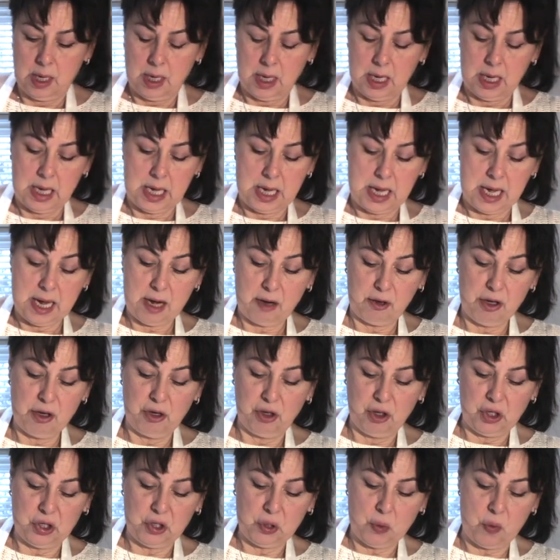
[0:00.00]
And now you're
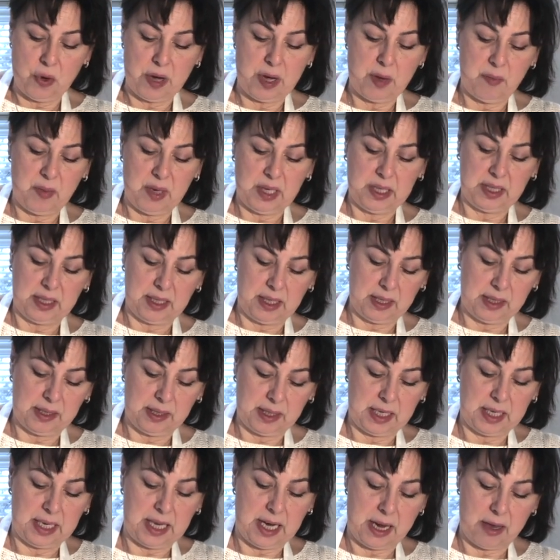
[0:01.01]
just going to mix this
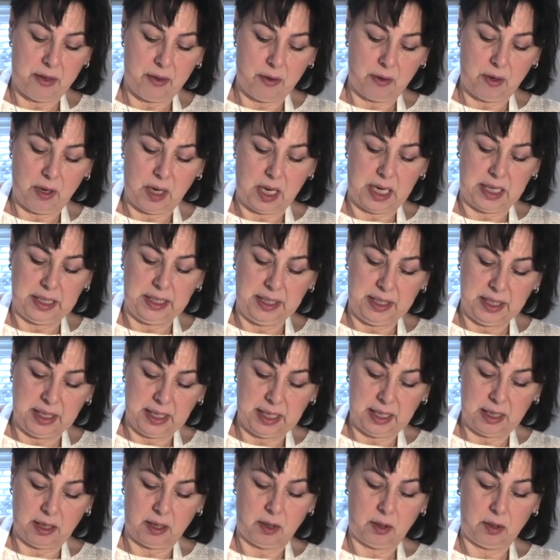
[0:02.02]
together
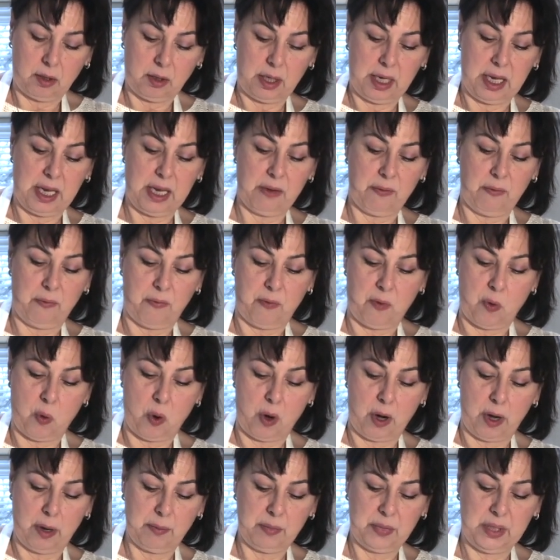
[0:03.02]
until it
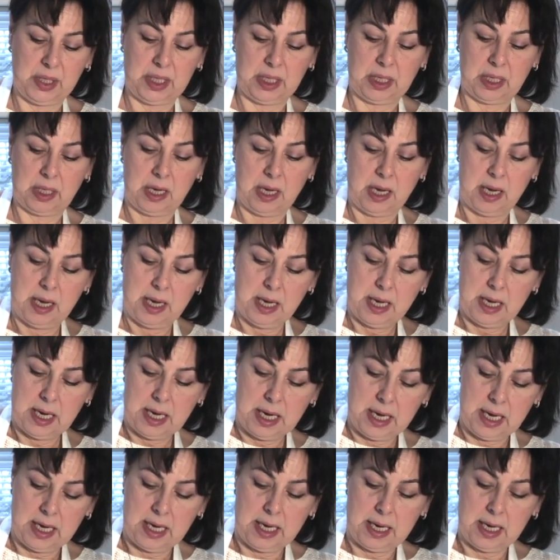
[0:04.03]
forms
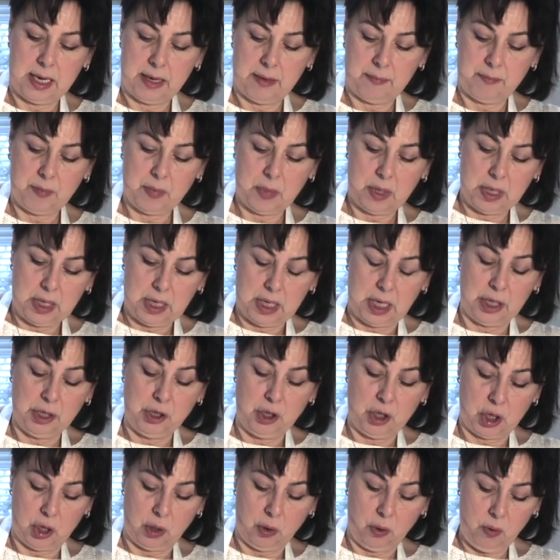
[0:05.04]
a
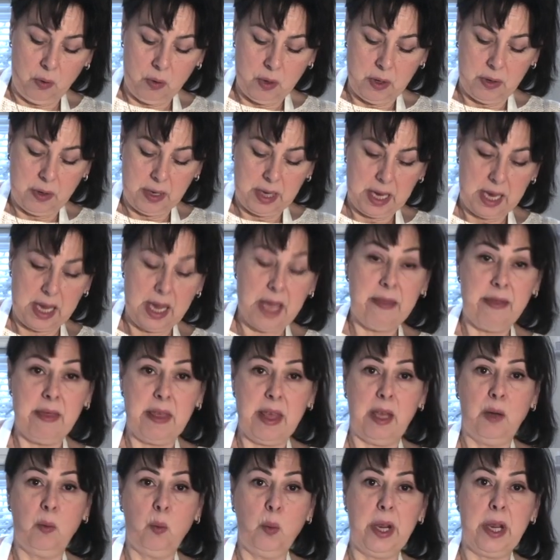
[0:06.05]
dough, and
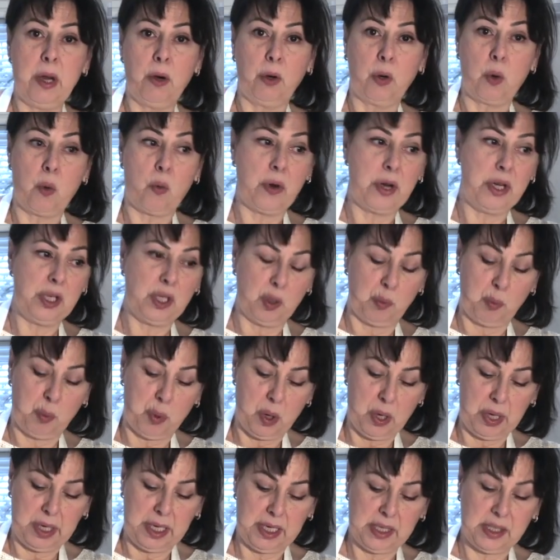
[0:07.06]
then we are going to
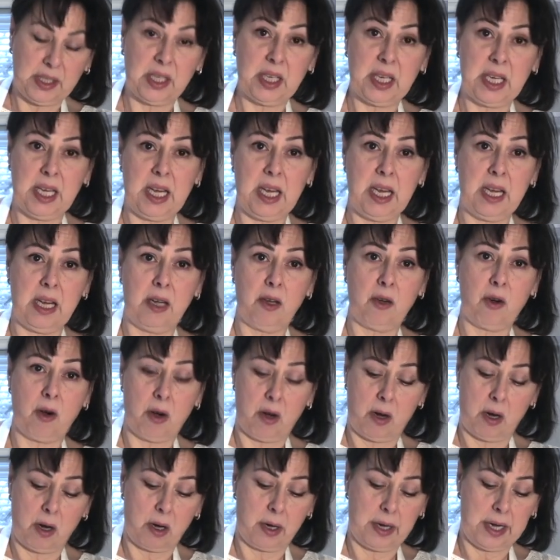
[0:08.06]
put it in
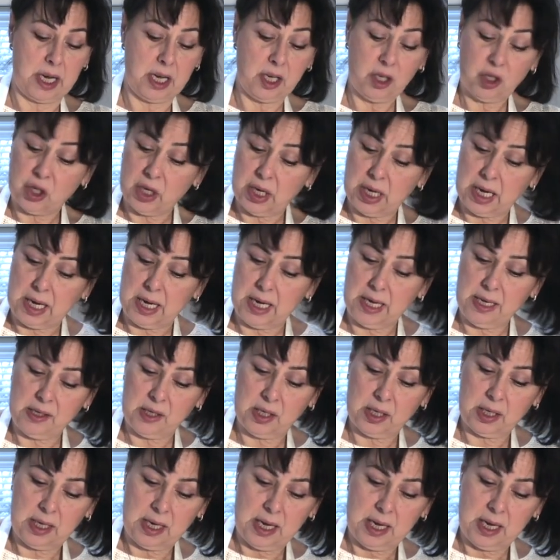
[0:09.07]
our KitchenAid,